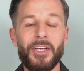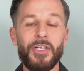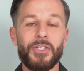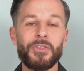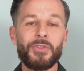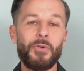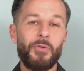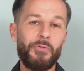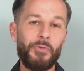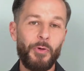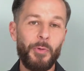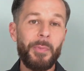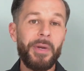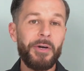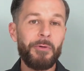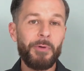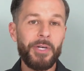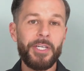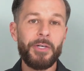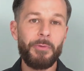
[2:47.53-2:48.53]
So for my
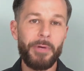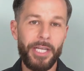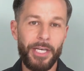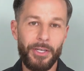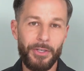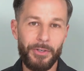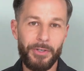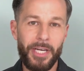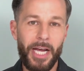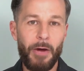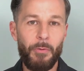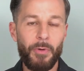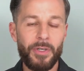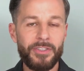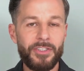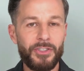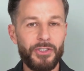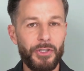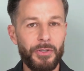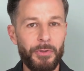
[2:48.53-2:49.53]
runaway look, I
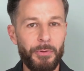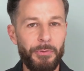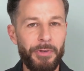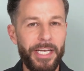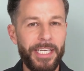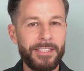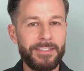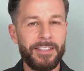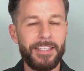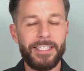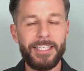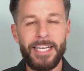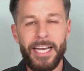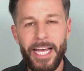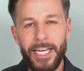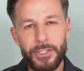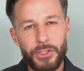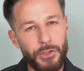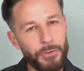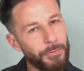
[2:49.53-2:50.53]
wanted to create a
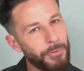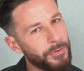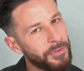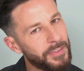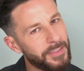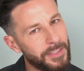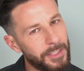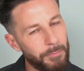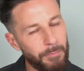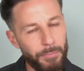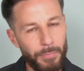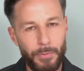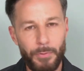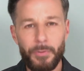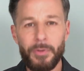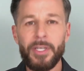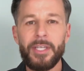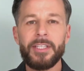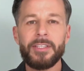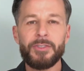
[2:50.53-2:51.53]
natural,
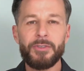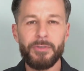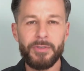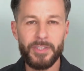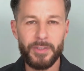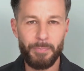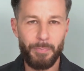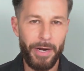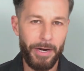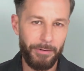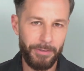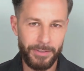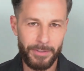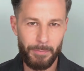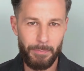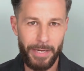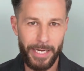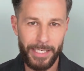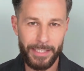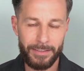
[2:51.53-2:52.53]
simple, transparent
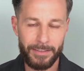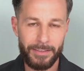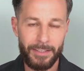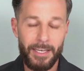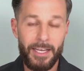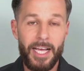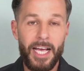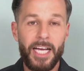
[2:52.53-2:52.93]
base,